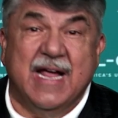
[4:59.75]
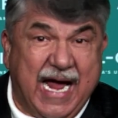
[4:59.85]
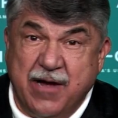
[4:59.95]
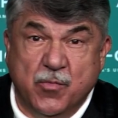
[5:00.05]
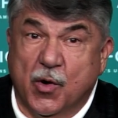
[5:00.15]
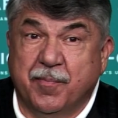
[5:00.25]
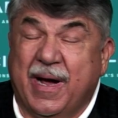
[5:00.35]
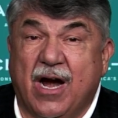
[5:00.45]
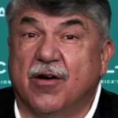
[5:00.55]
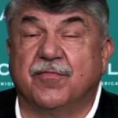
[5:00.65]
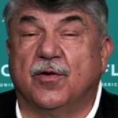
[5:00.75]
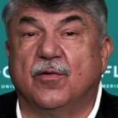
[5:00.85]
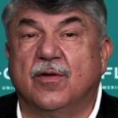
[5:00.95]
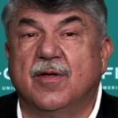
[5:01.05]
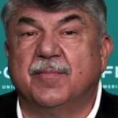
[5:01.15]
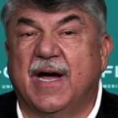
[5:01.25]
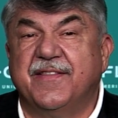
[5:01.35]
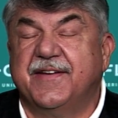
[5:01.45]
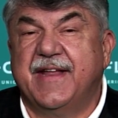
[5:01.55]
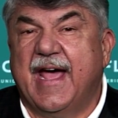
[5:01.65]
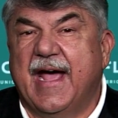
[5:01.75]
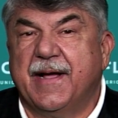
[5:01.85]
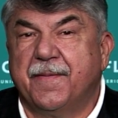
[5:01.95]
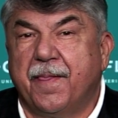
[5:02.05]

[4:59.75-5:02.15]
and more powerful by the day.